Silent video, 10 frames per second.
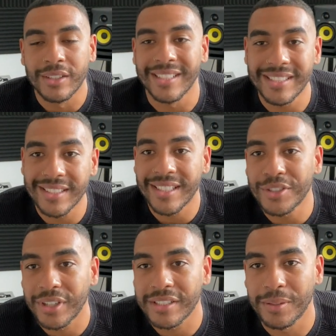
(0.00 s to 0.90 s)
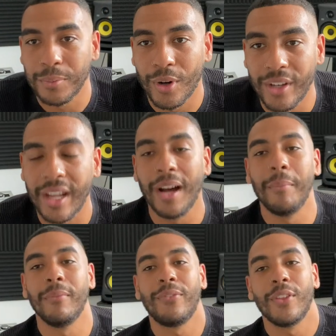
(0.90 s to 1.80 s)
So this is an interesting one.
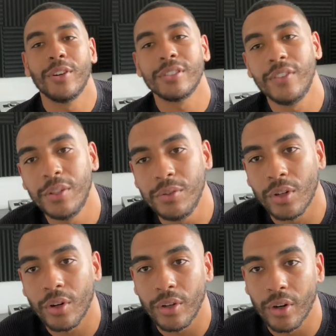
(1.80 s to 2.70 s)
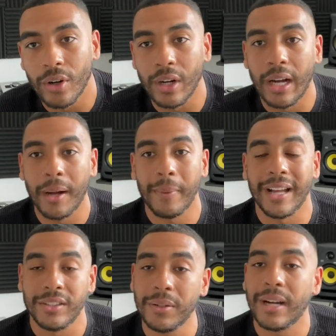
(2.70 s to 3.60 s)
Um, for those of you who don't know, um, I
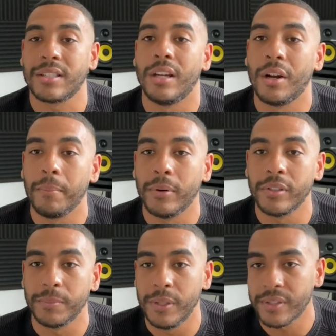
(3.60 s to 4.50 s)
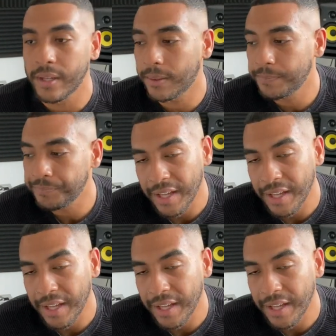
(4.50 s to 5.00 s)
do actually compose music.